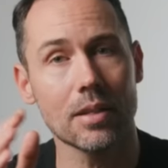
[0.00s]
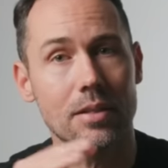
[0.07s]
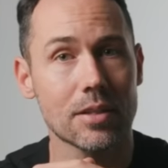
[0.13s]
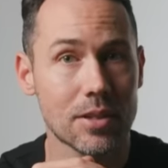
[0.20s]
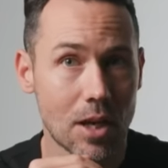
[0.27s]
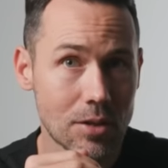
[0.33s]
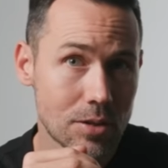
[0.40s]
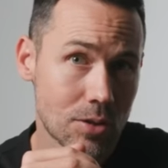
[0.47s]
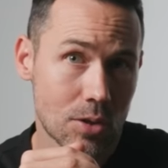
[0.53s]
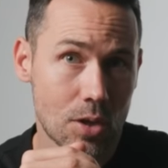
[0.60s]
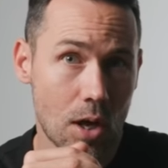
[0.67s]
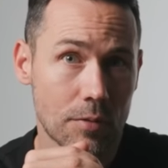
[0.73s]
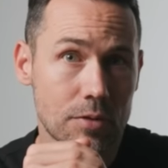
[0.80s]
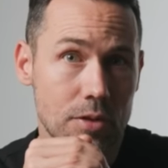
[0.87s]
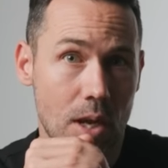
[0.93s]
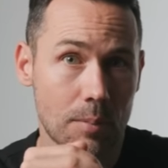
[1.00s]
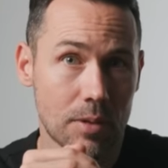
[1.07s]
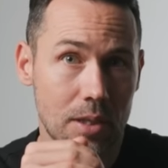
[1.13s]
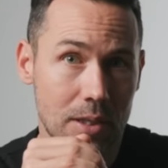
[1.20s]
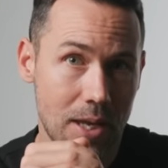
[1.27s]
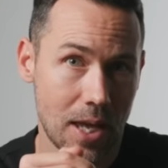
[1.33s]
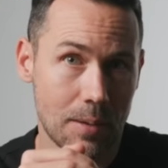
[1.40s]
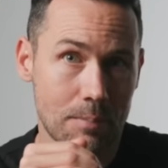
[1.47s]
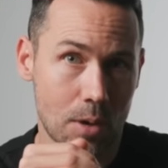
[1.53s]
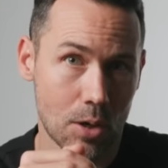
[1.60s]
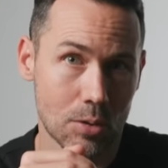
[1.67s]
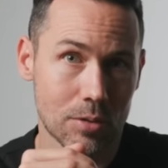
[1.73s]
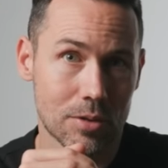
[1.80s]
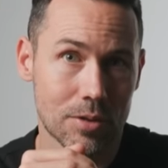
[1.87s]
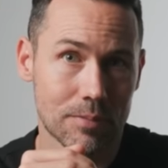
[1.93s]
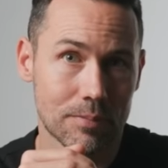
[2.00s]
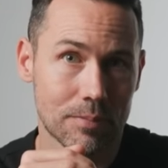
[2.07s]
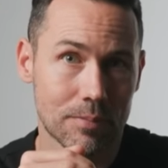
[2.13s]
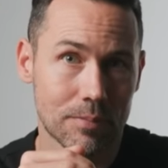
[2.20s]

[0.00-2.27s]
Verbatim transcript: this does turn off some of the game modes.